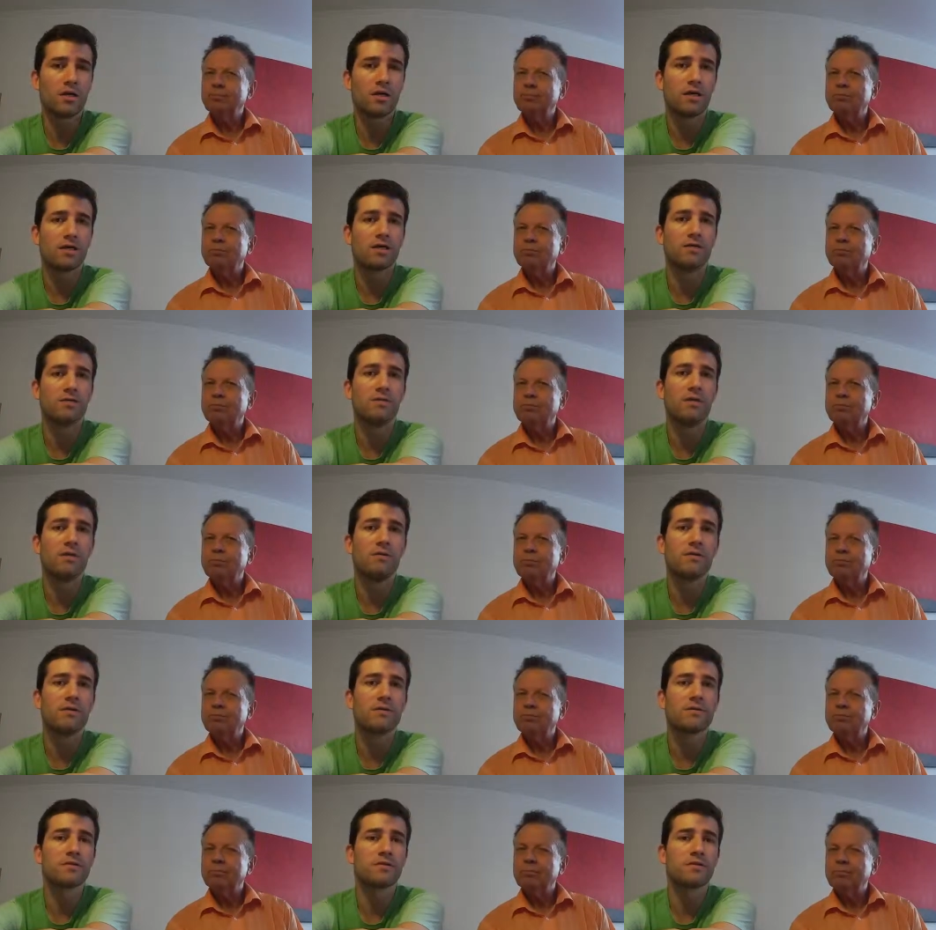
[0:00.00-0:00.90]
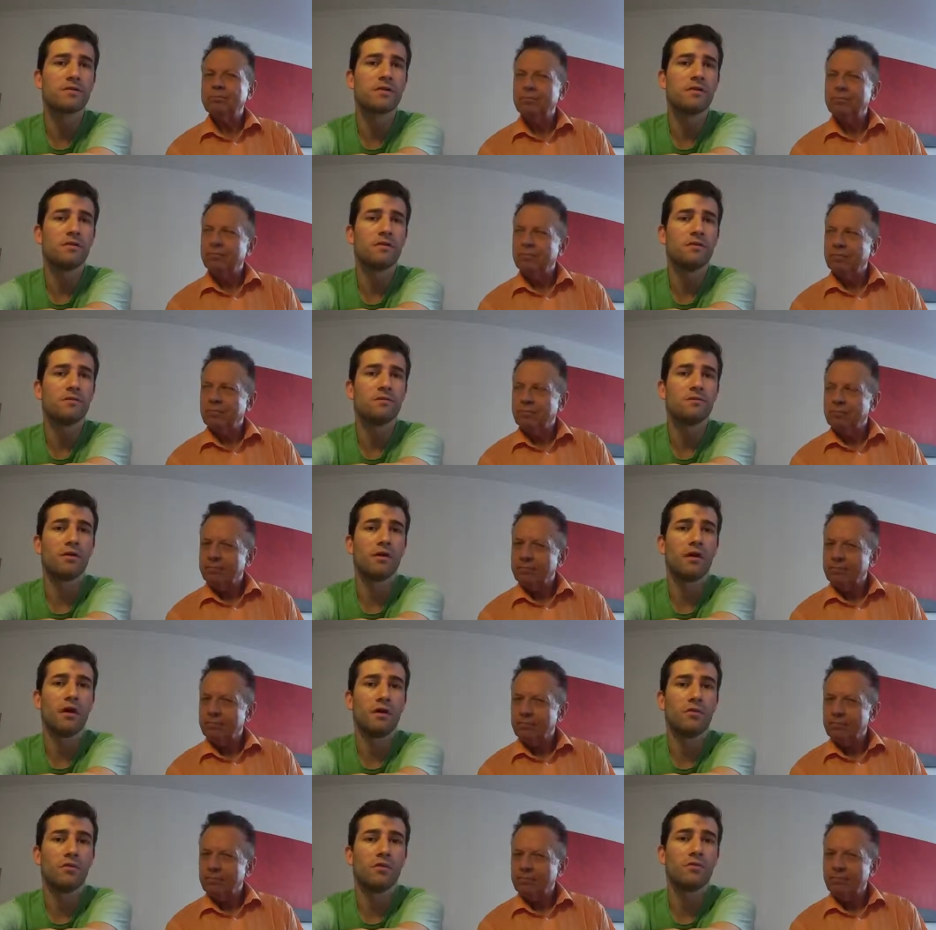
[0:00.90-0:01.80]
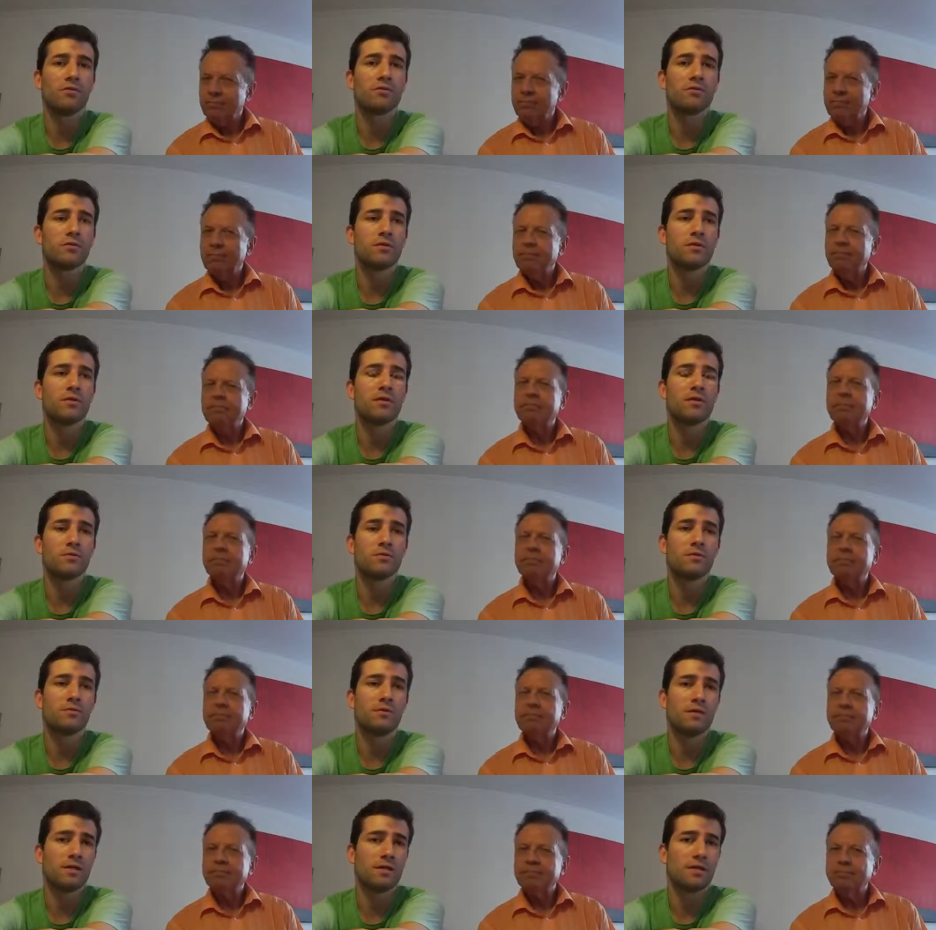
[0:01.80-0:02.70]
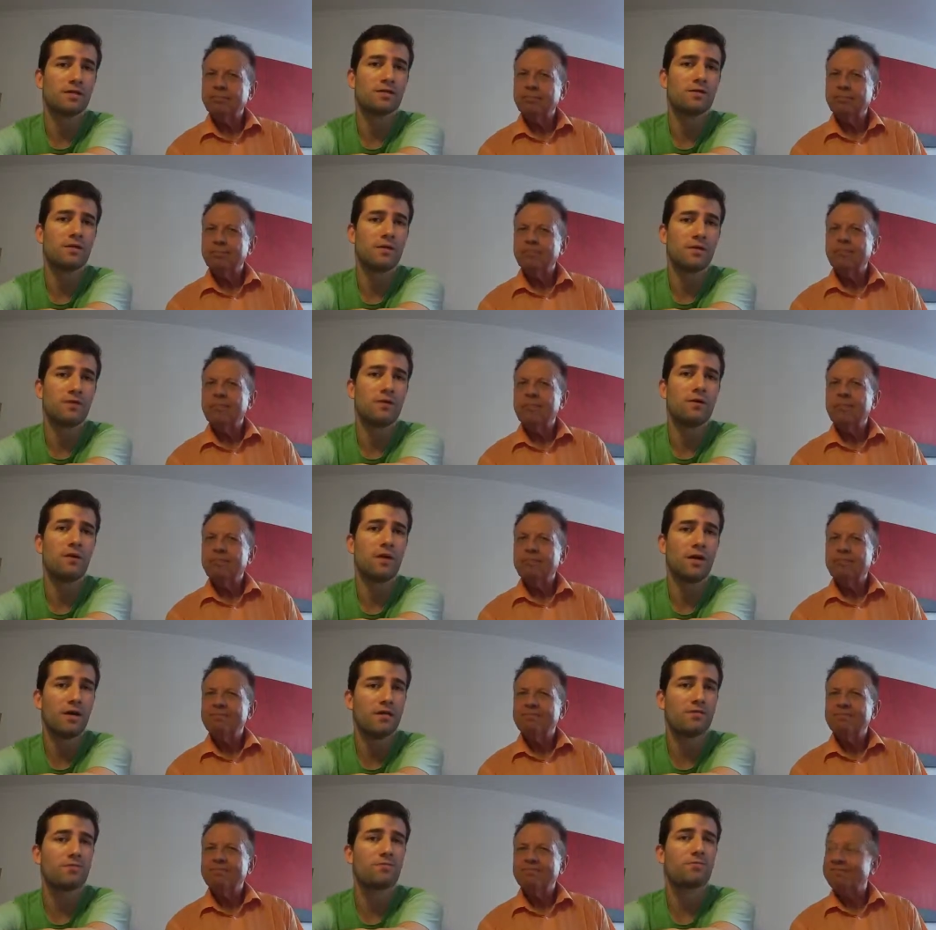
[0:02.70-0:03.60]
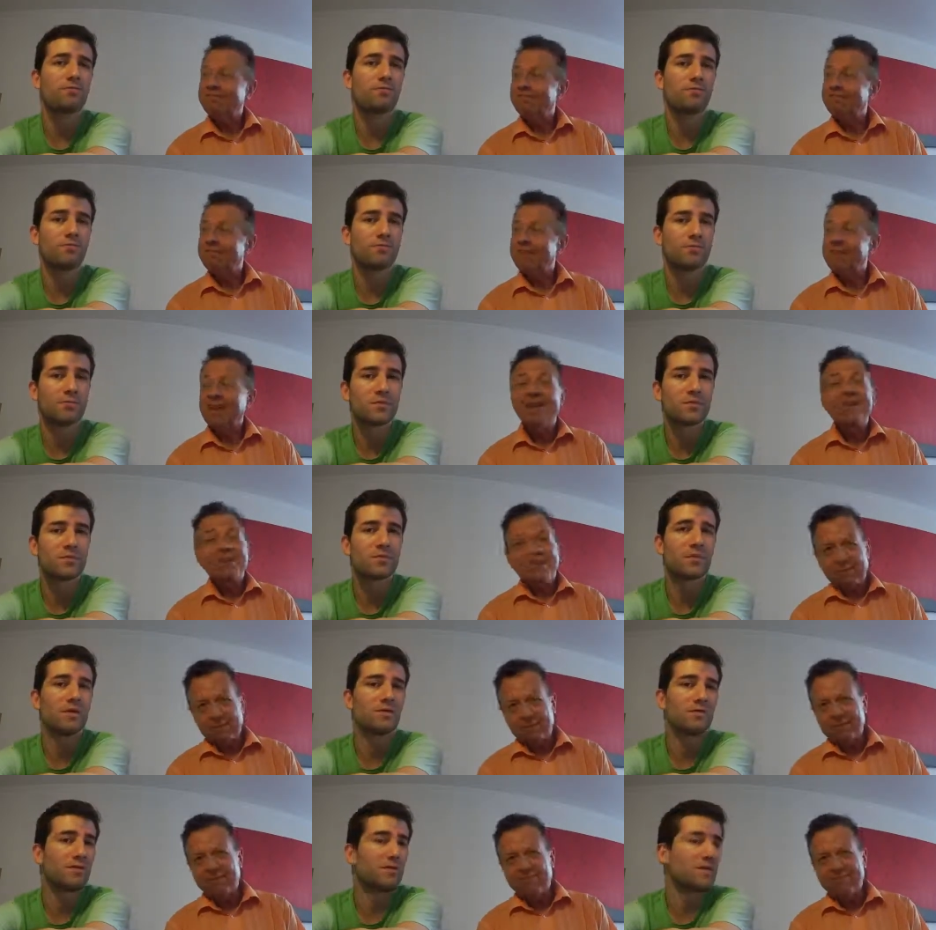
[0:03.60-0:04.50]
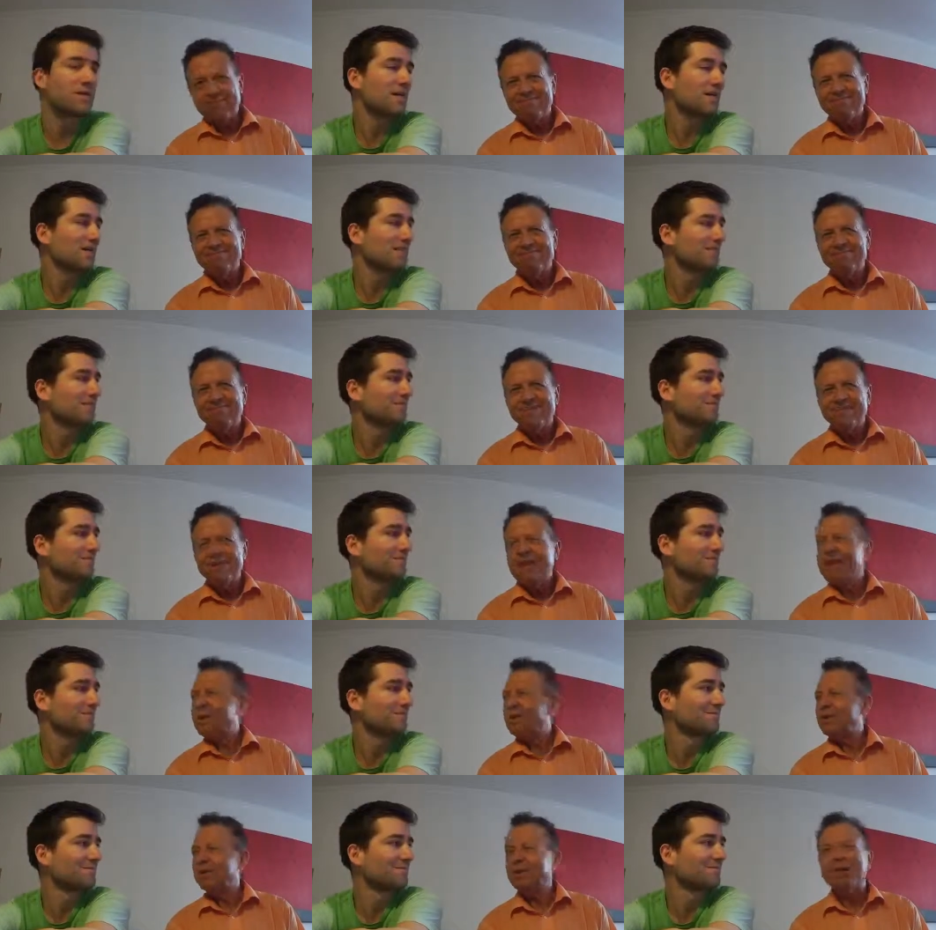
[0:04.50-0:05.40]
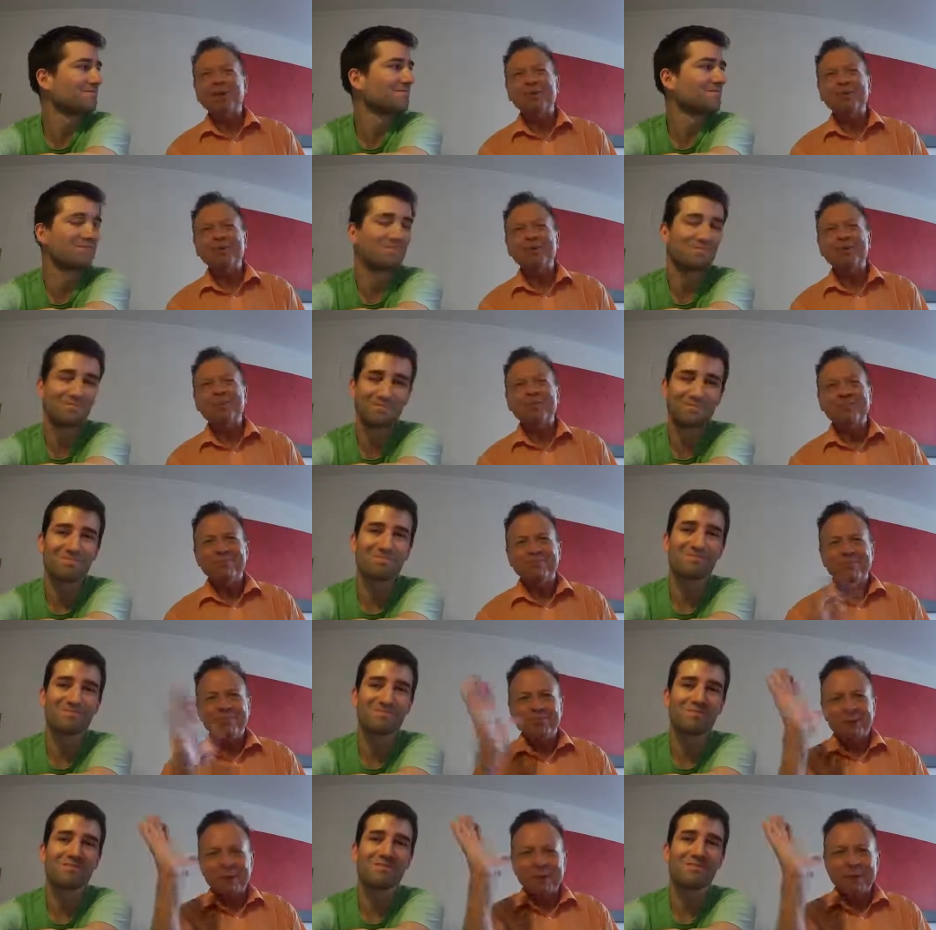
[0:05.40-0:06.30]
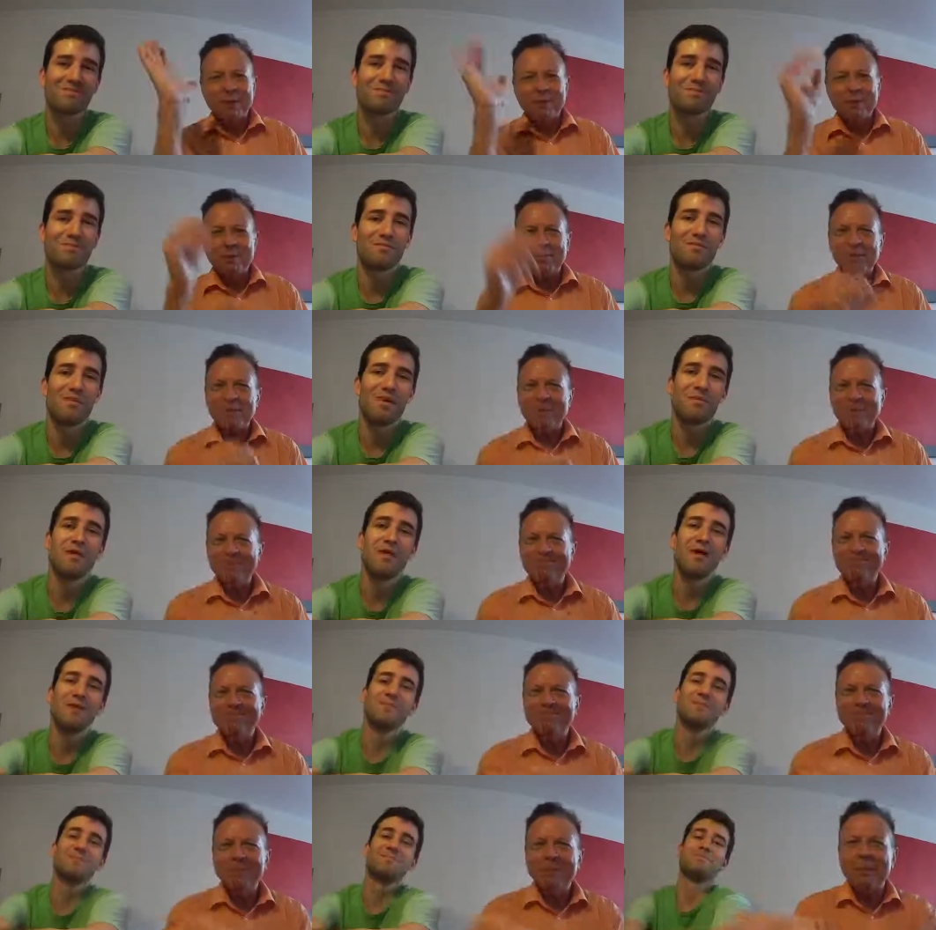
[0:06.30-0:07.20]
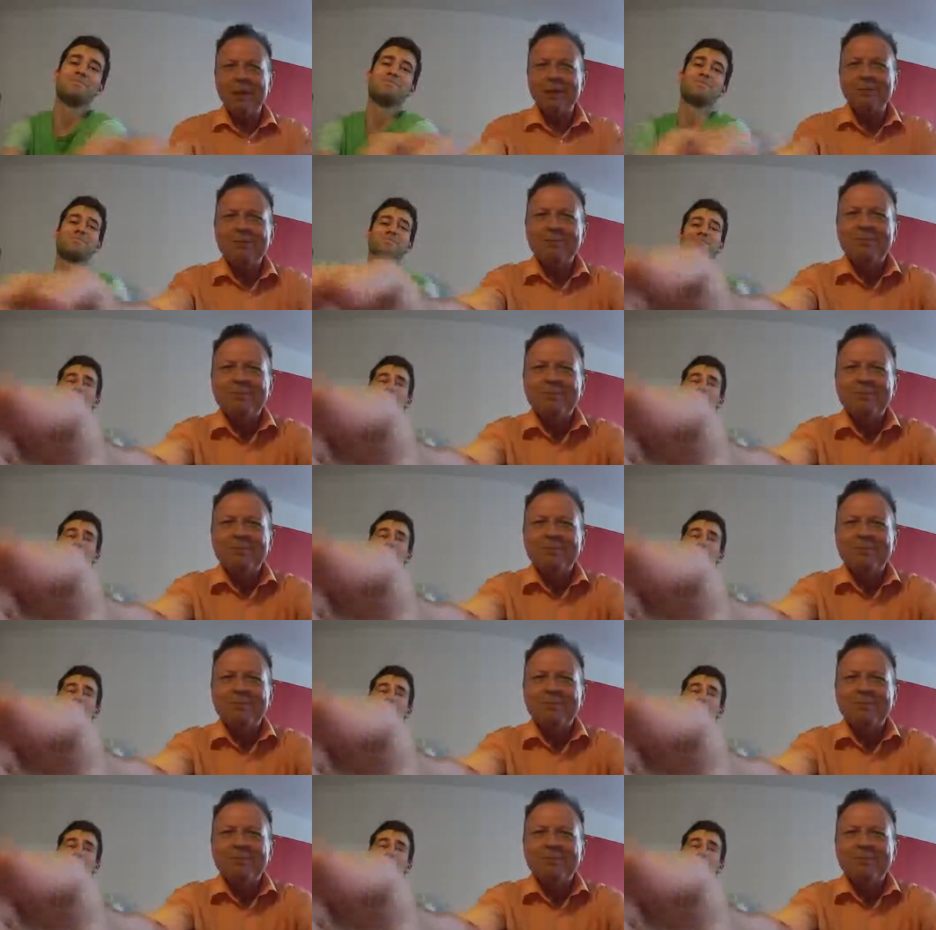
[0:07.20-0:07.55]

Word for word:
Speaker 1: and experience for help you to increase your English. So
Speaker 2: go ahead, take with Jack. Thank you, Gabriel. Goodbye, people. Bye bye. Bye bye.